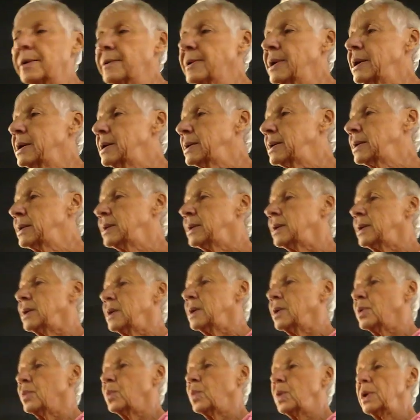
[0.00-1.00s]
We are
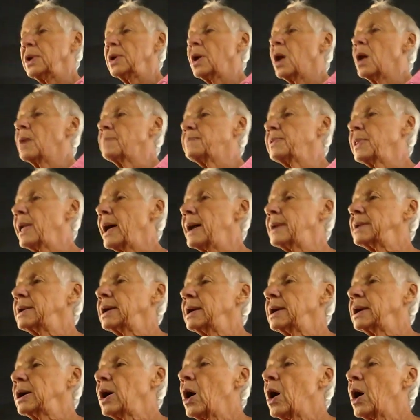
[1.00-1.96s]
planning on